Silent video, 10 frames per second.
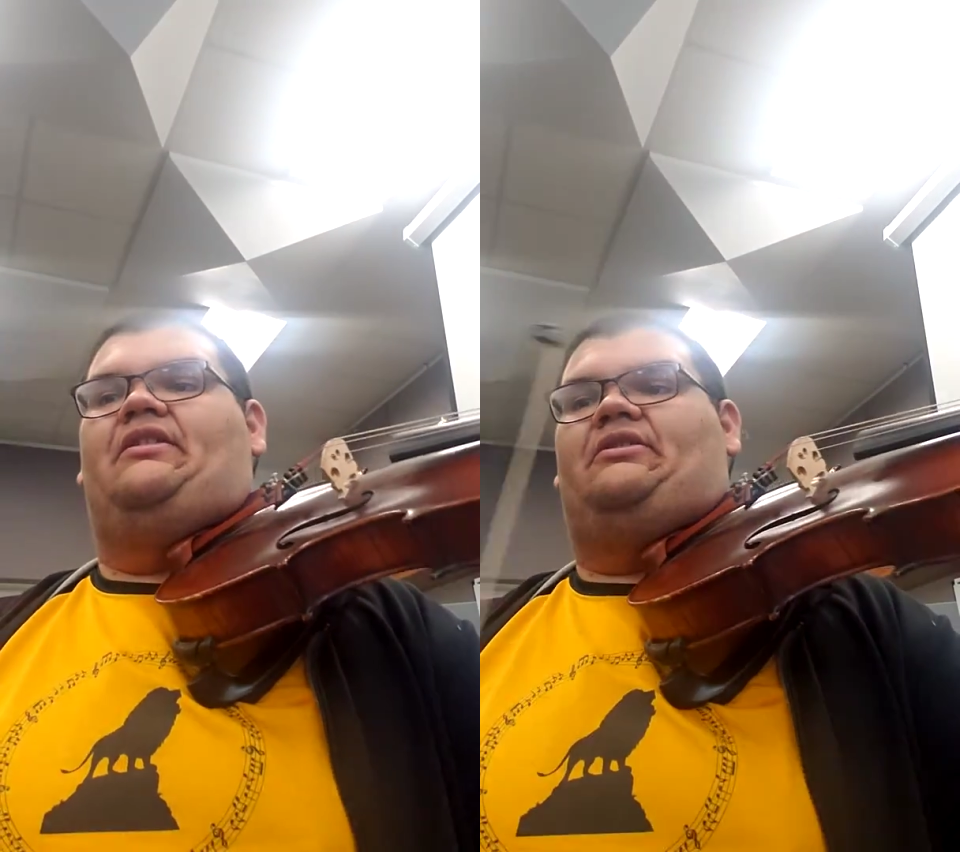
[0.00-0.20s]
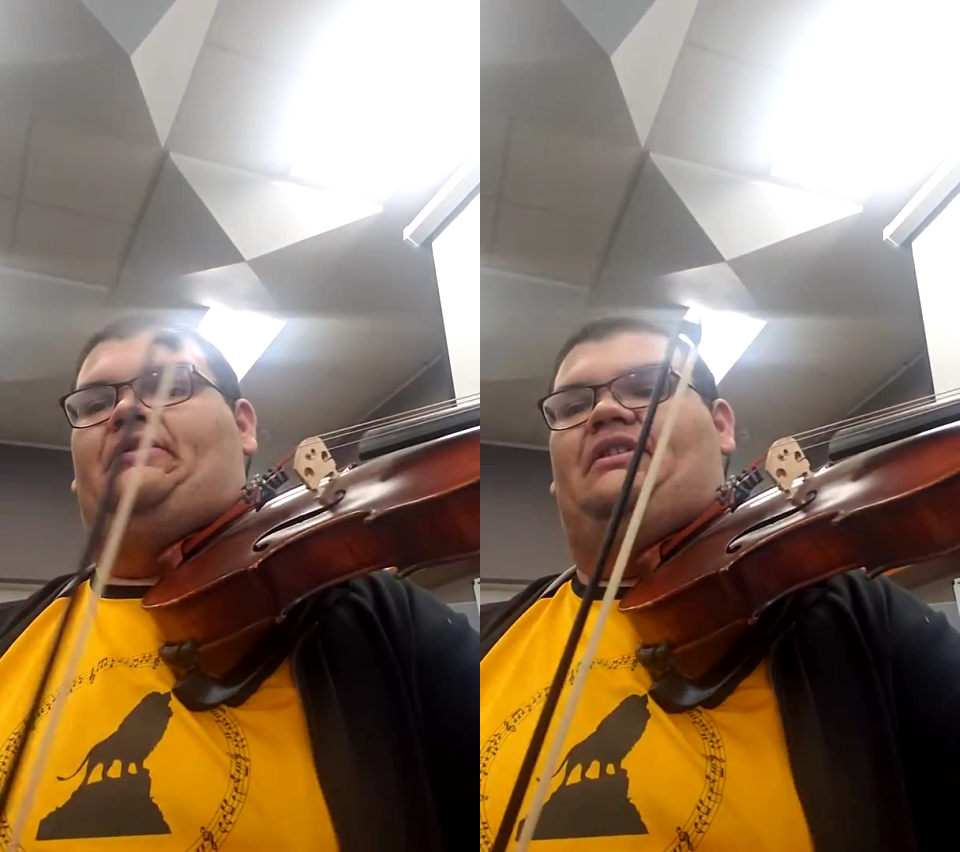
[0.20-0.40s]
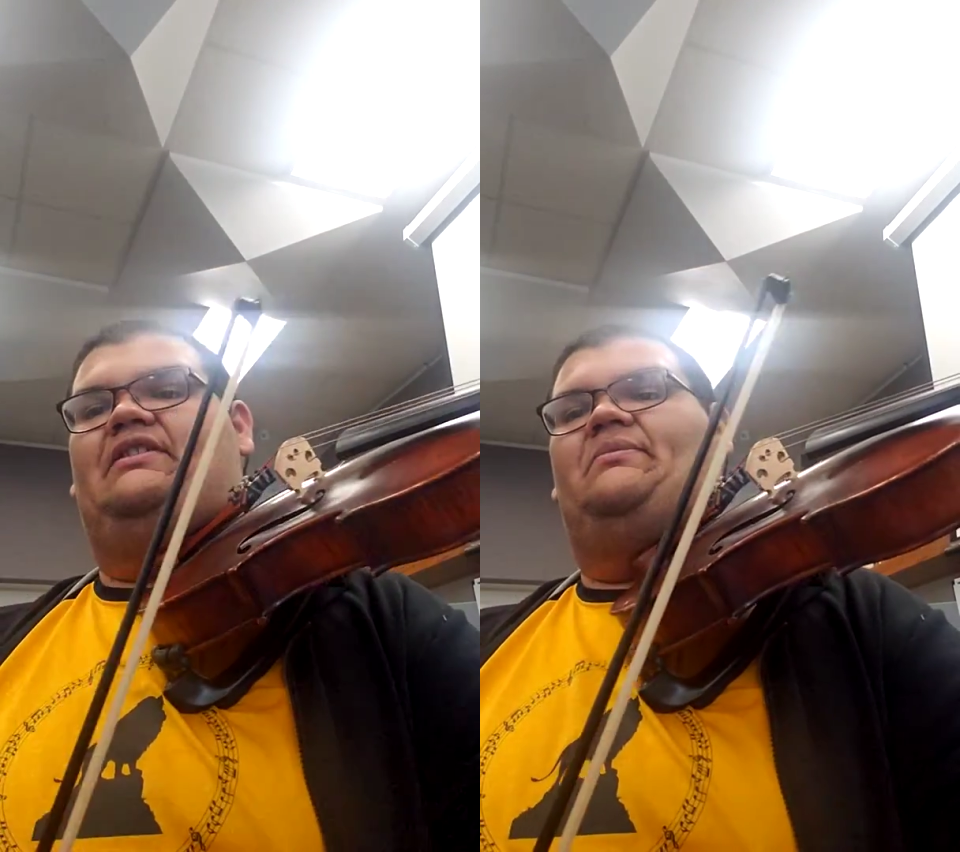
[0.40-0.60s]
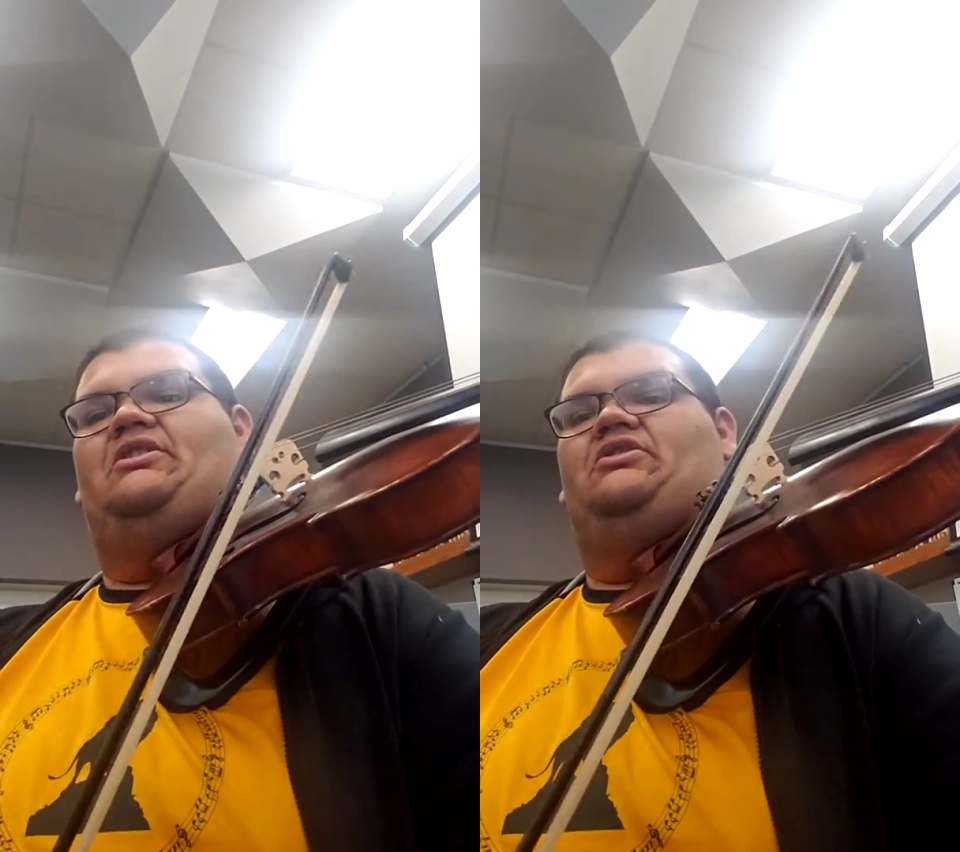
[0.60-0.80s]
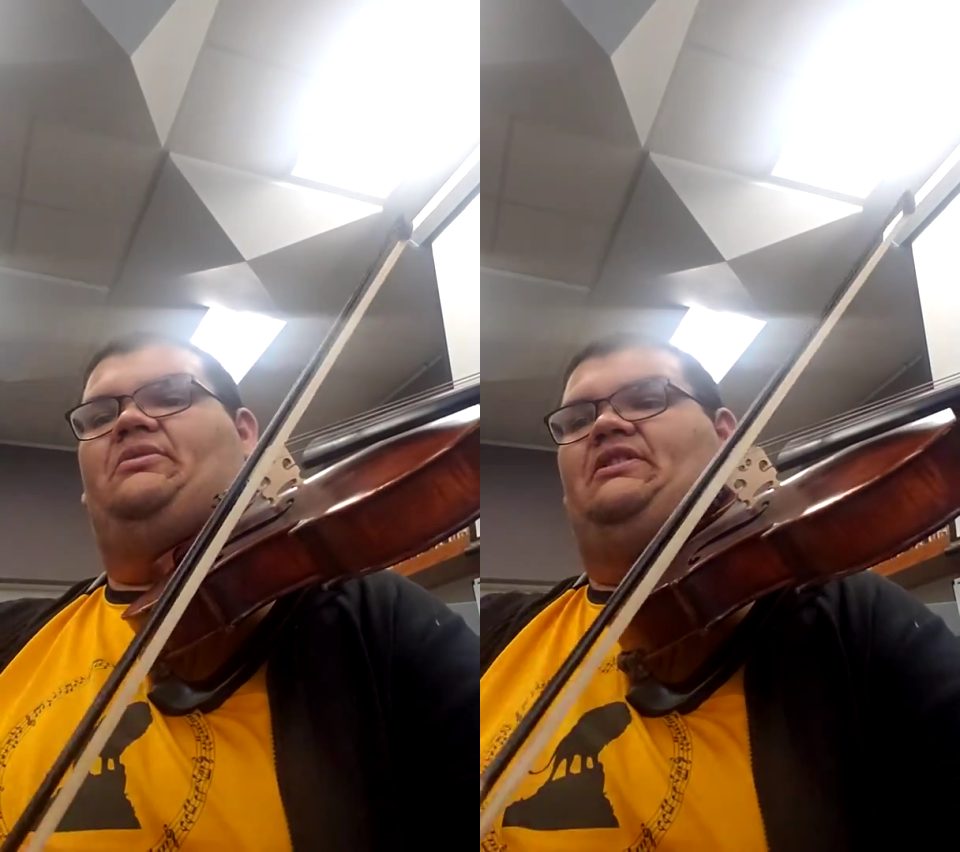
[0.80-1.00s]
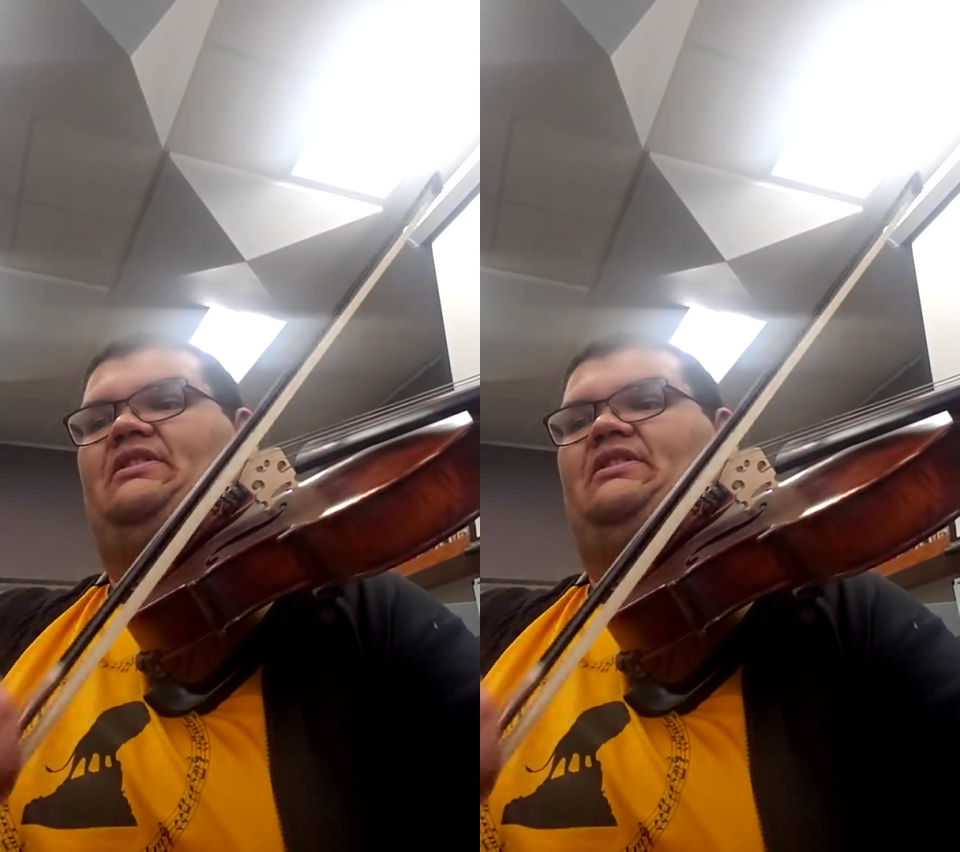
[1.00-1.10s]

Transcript: So this measure would